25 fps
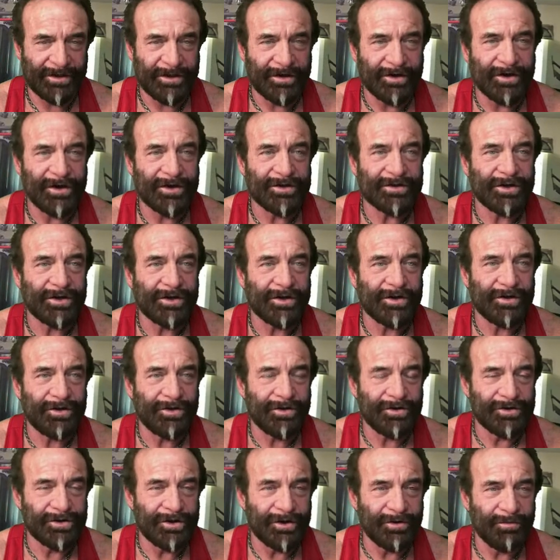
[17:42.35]
There is a
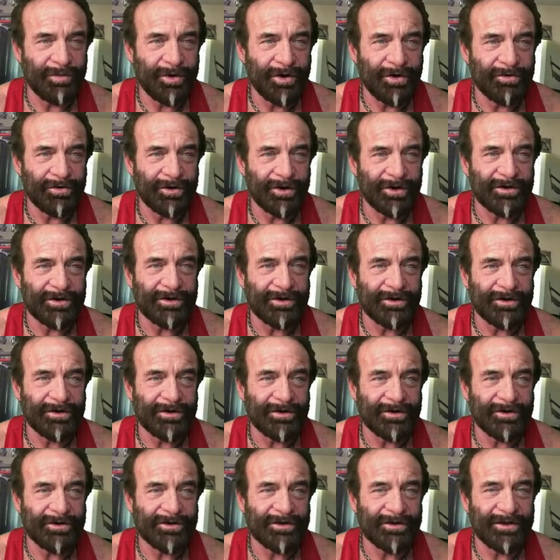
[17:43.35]
huge component
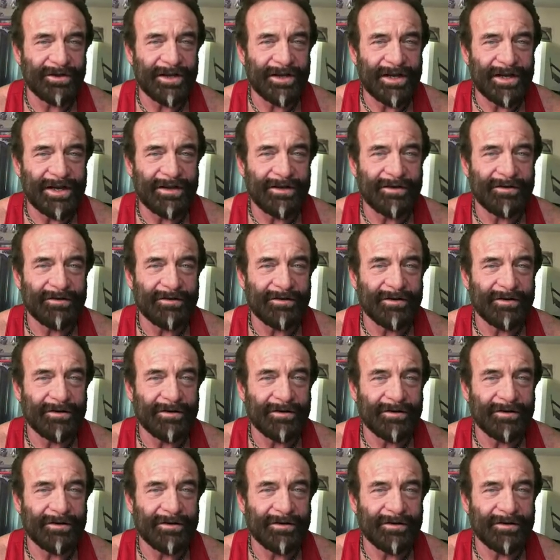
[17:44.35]
to to that